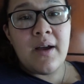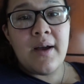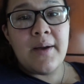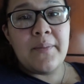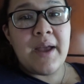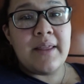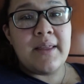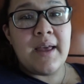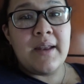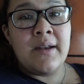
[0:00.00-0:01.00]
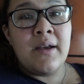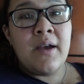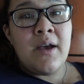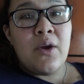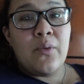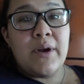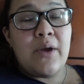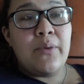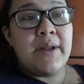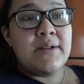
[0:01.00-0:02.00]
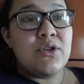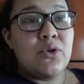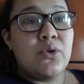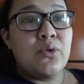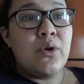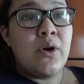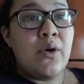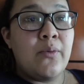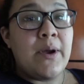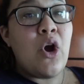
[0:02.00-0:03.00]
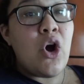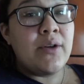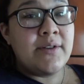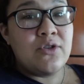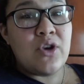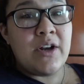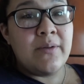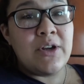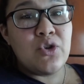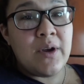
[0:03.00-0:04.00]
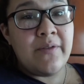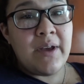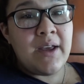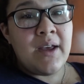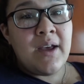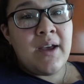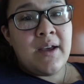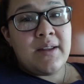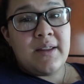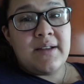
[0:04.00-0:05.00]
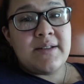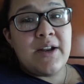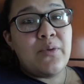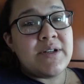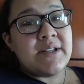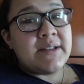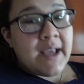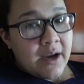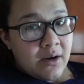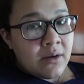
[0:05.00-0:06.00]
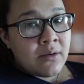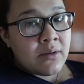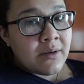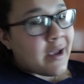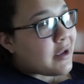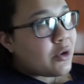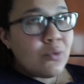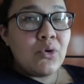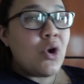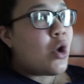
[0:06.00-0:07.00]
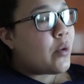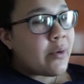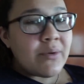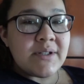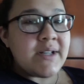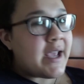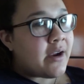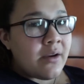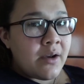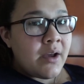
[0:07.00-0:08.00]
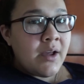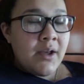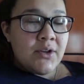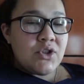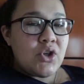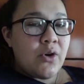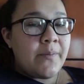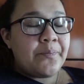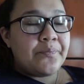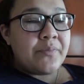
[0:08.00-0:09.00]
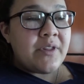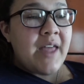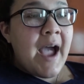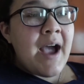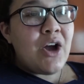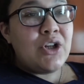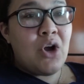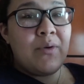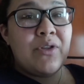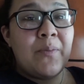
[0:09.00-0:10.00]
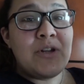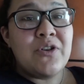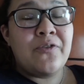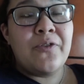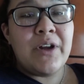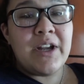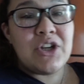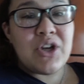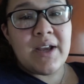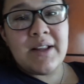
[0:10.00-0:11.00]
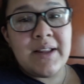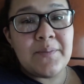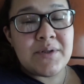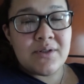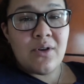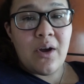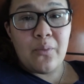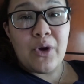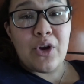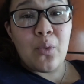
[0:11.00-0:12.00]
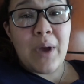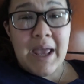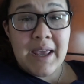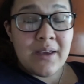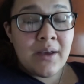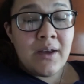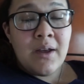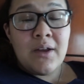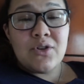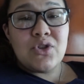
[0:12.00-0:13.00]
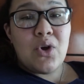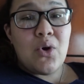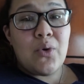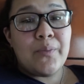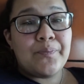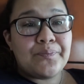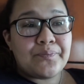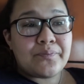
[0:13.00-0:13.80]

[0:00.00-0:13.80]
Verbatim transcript: Um, and then when I went to, I'm recalled to try to retrieve it, they said it wasn't there. And you know it was there. So that along with a bunch of footage and clips um, went away. So